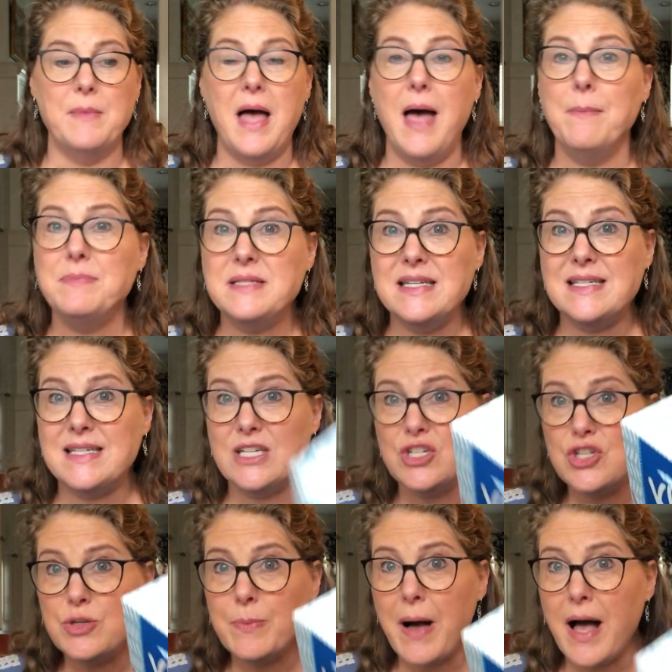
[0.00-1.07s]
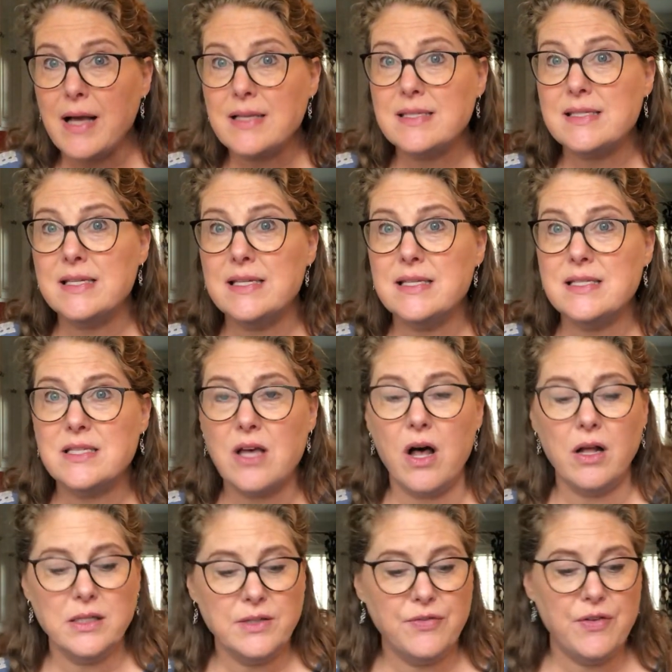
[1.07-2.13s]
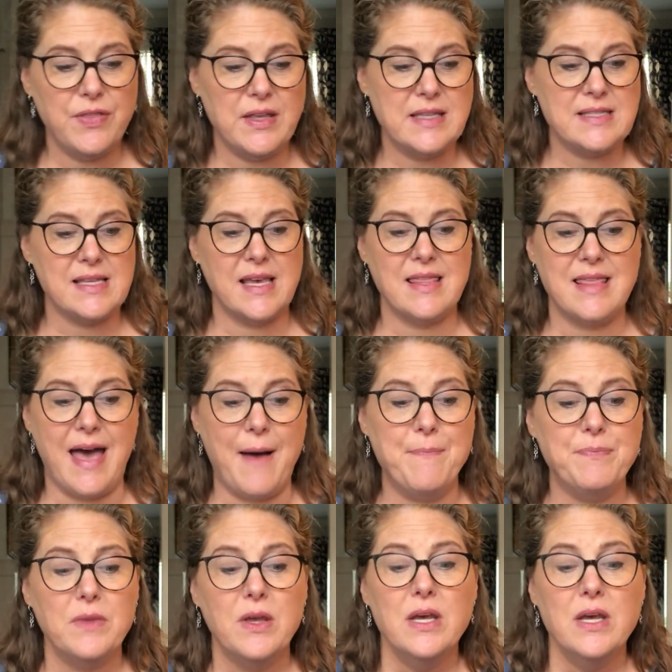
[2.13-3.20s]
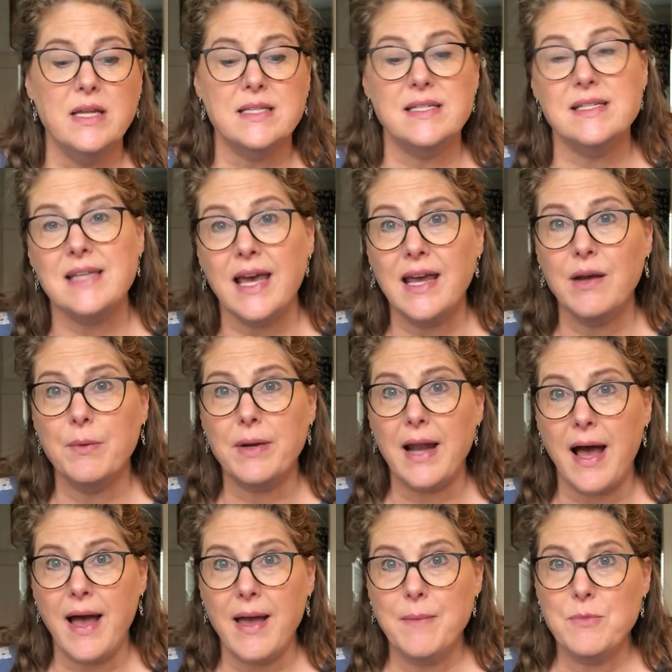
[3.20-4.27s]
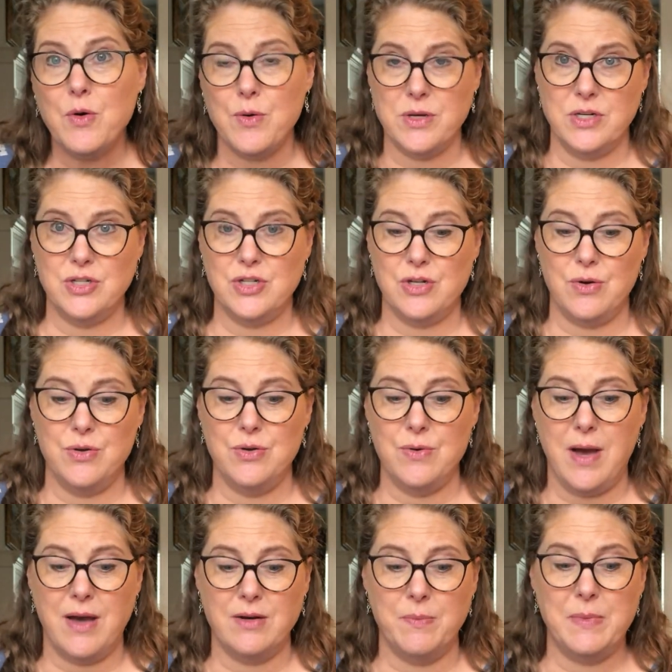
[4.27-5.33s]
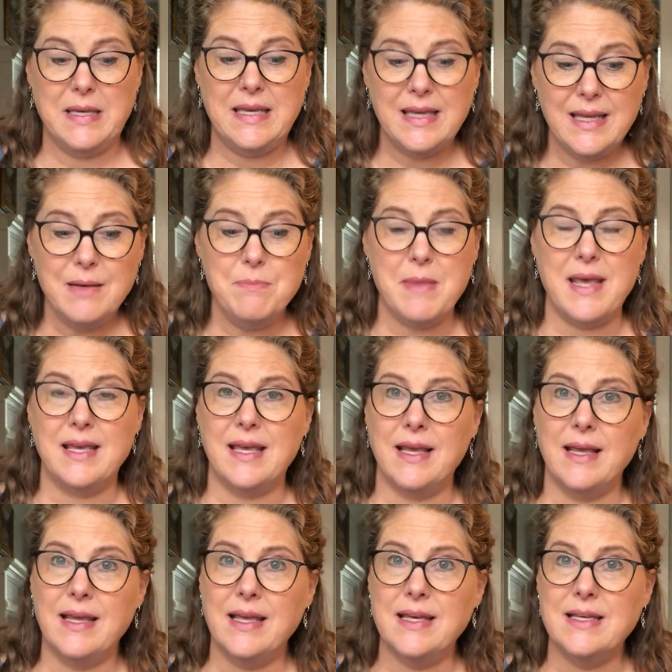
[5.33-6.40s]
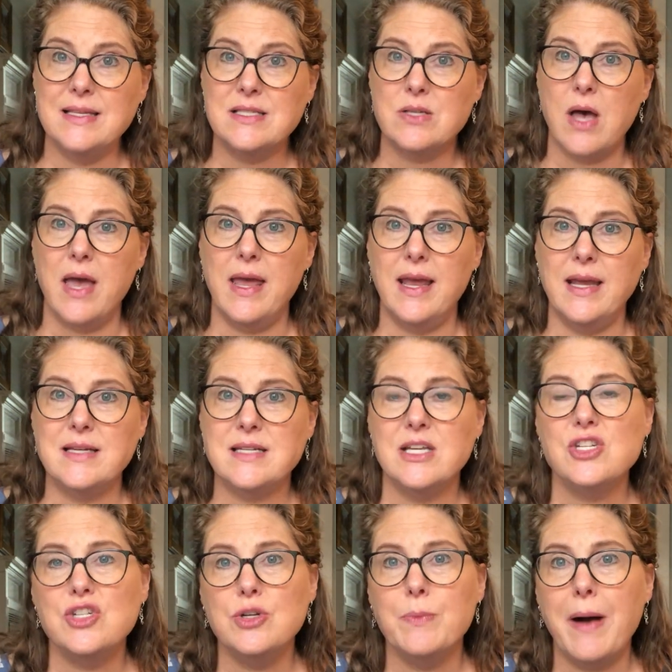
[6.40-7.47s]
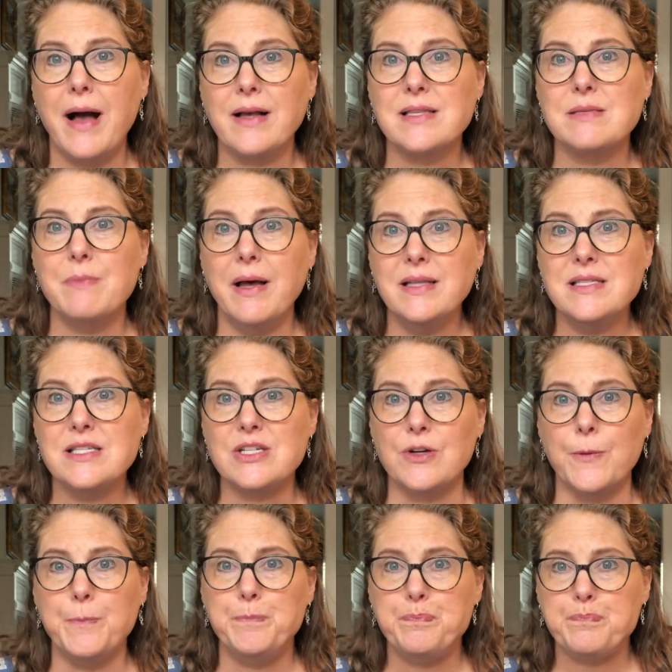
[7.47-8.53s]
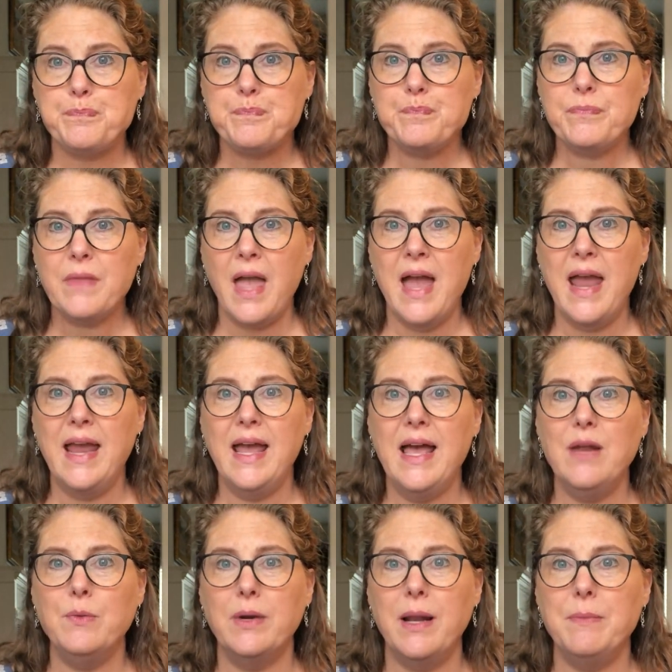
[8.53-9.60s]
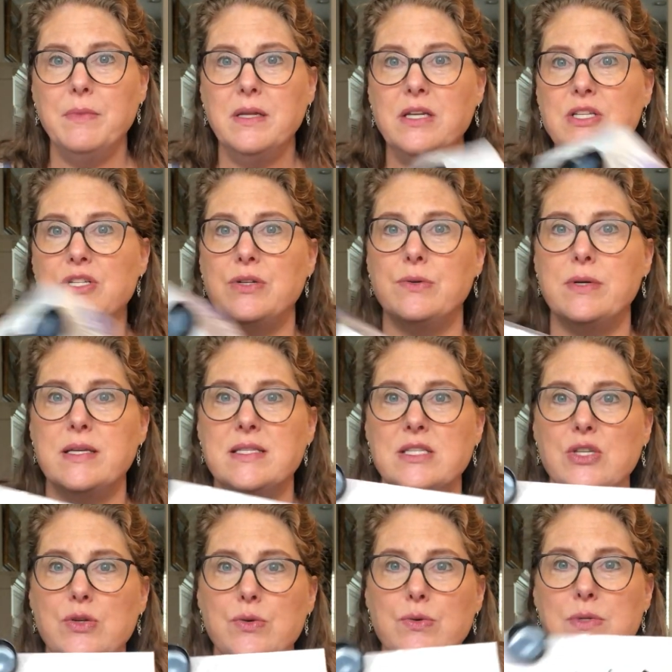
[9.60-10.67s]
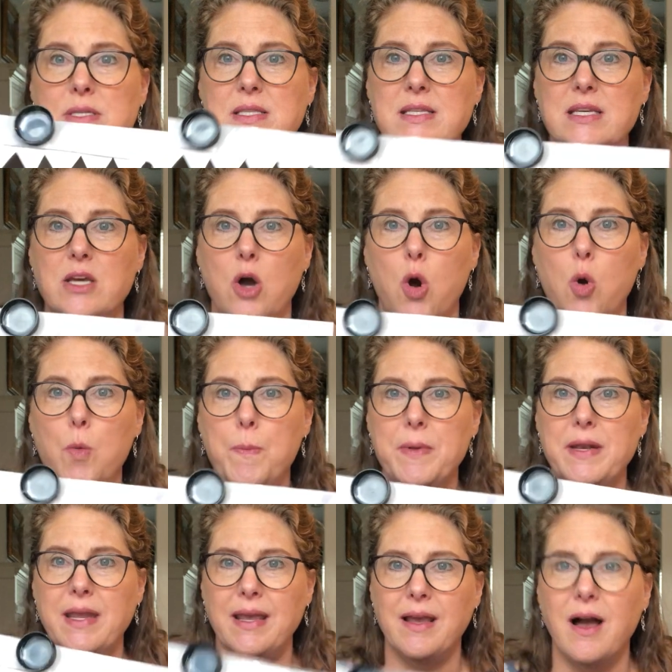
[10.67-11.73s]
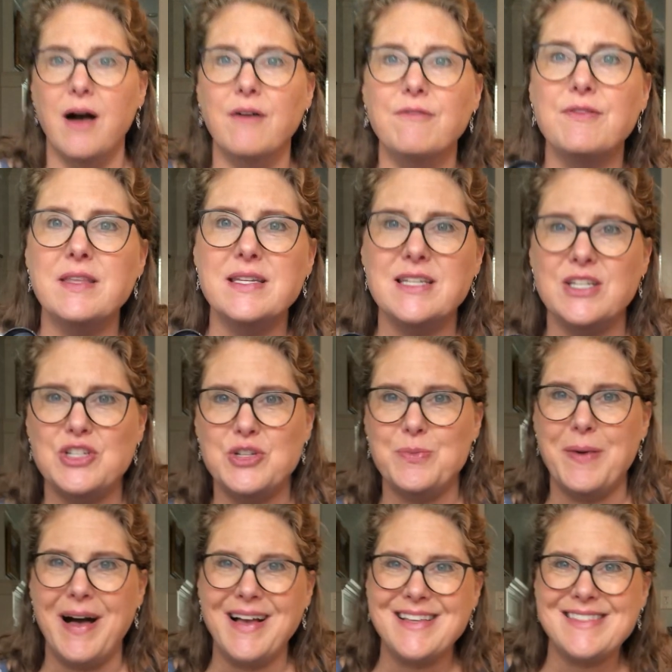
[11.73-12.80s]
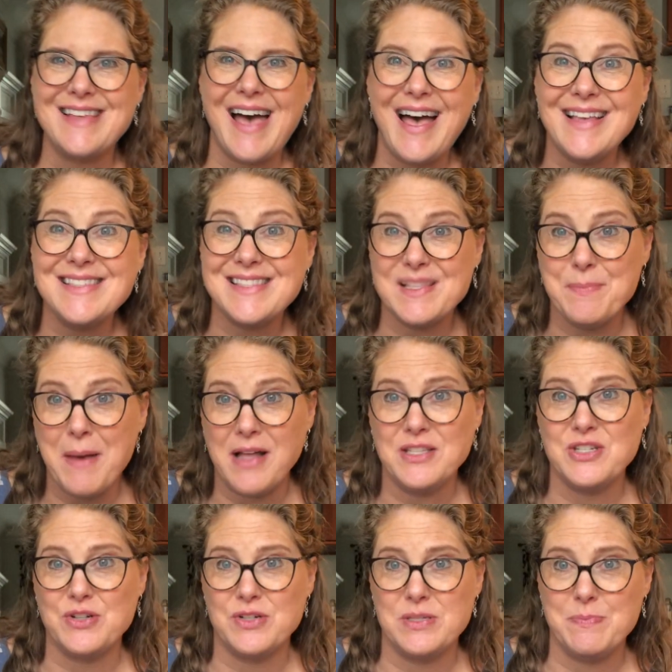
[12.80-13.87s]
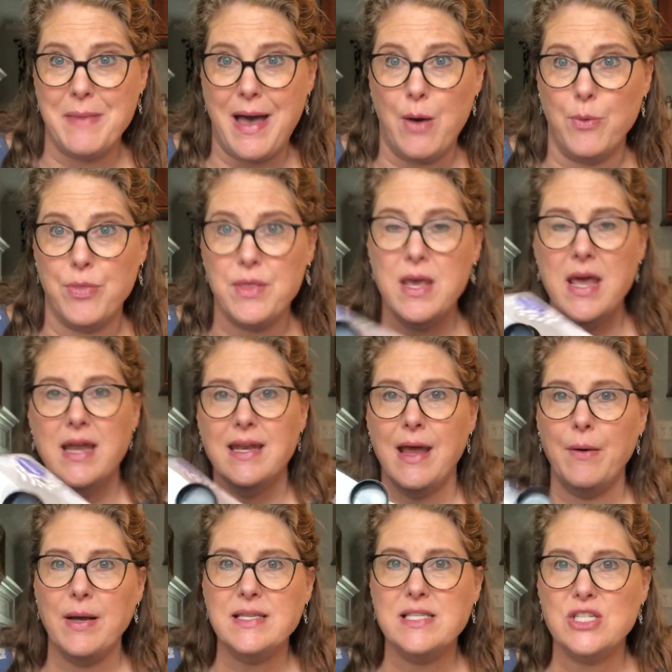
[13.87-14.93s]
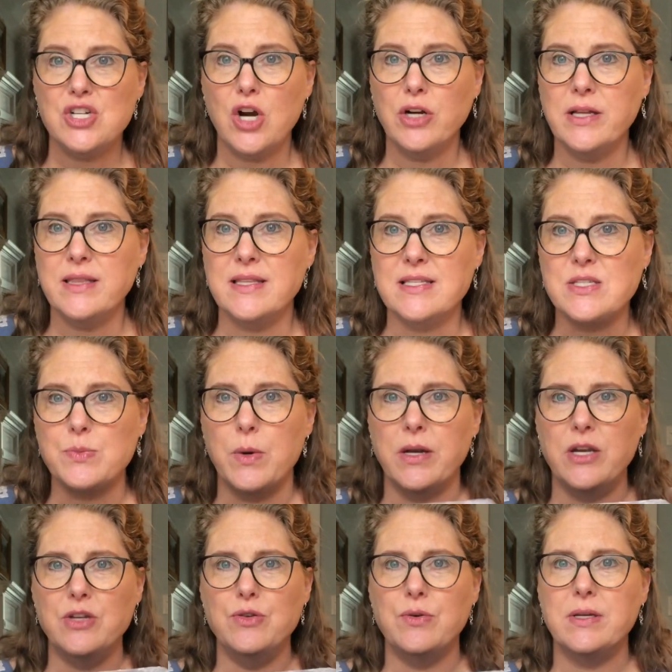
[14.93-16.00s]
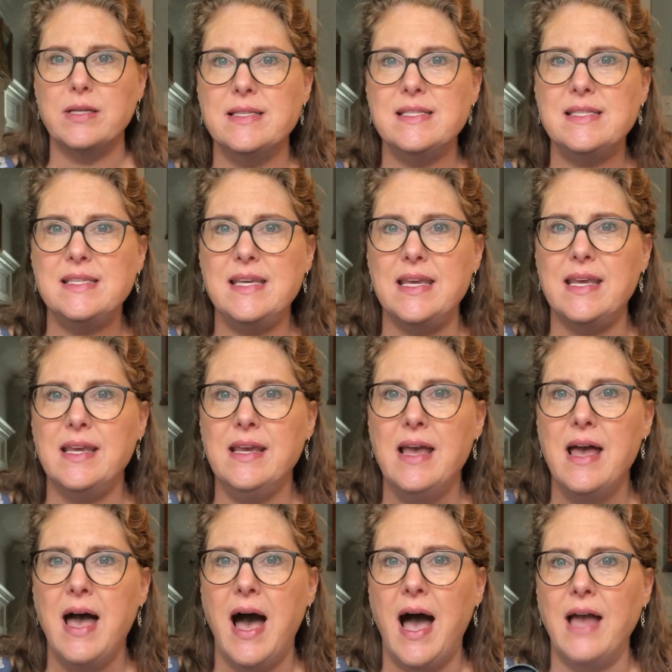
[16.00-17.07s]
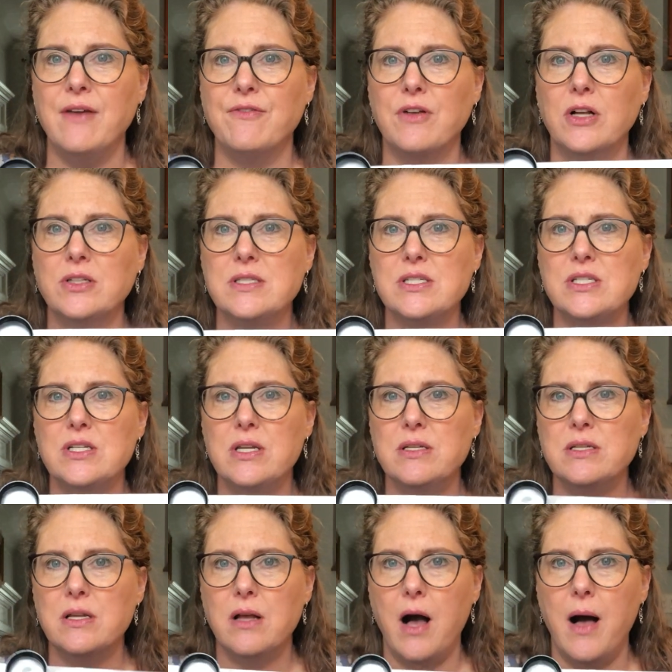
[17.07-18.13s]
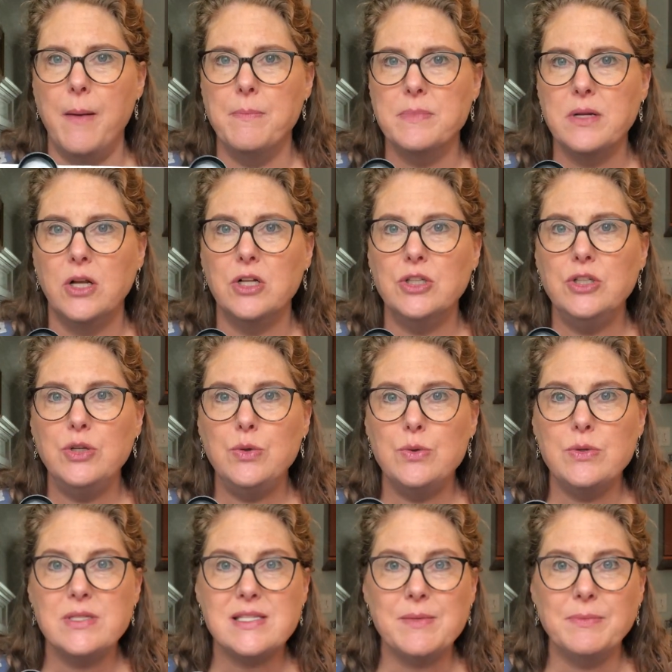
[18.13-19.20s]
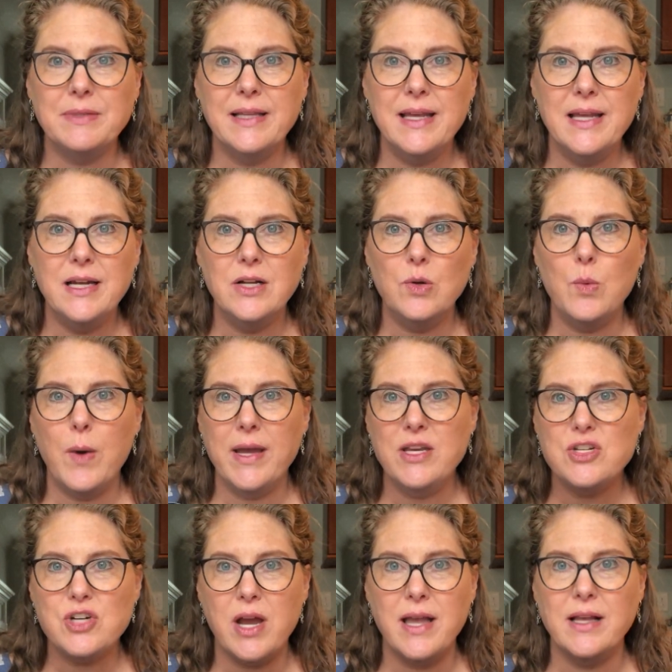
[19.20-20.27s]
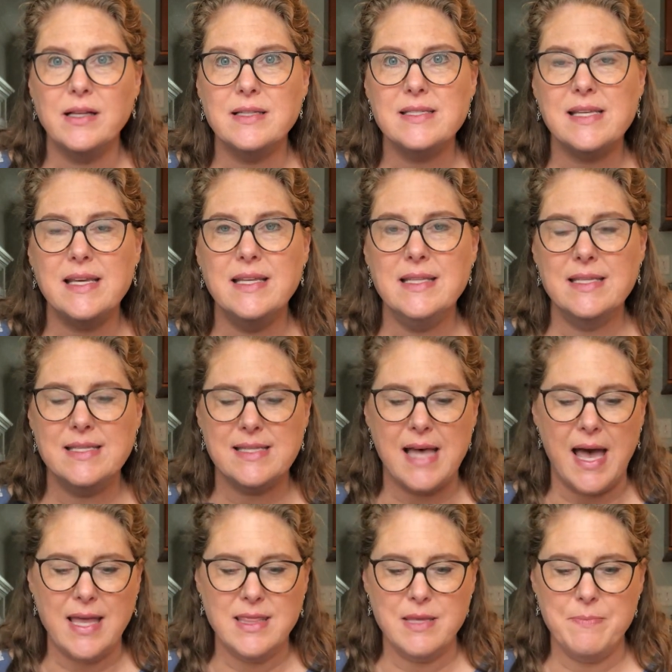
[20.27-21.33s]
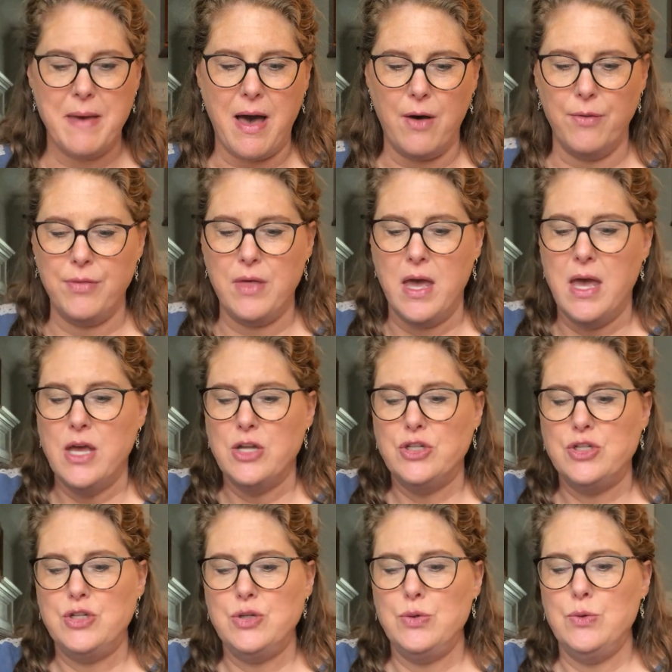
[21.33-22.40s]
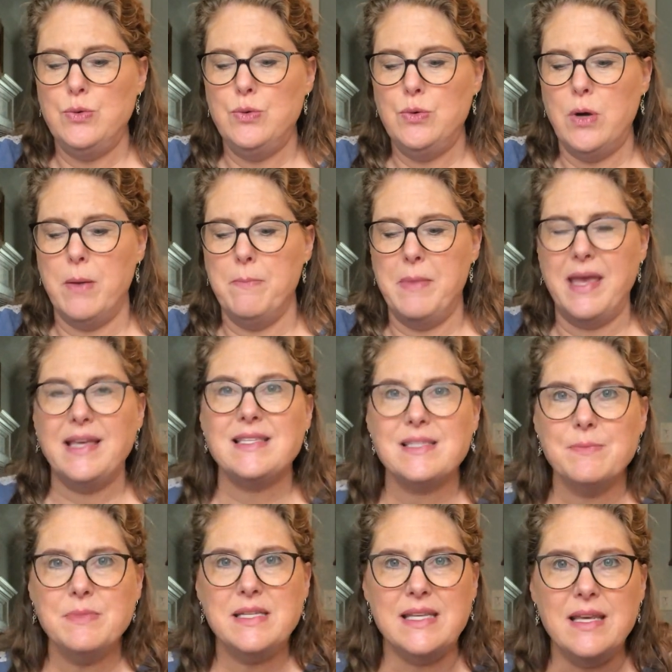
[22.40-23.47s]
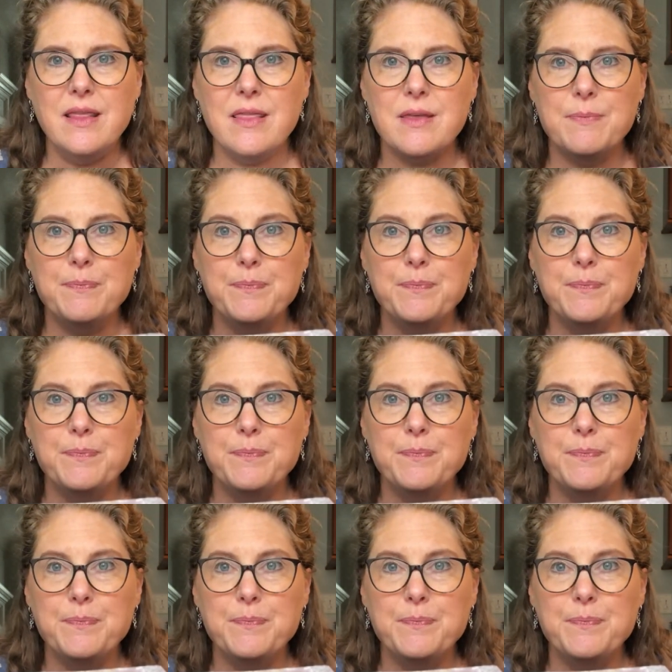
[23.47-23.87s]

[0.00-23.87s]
Empty tissue boxes, all different things like that. Today, what I'm going to show you how to begin making is a tissue box monster. And what I'm going to do is use the opening of the tissue box as the monster's mouth. Now, I started this one, and you see I've glued some little white triangles inside the mouth to make some teeth.